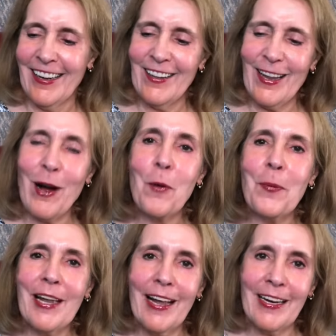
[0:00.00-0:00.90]
the
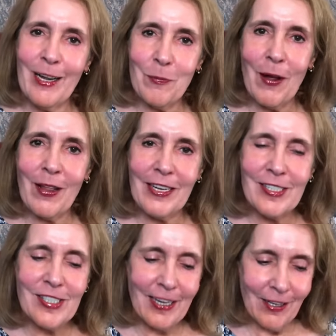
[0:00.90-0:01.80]
OPI nail
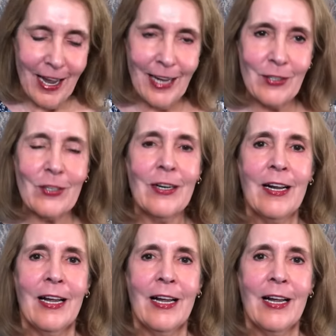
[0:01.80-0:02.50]
polish, nail lacquer,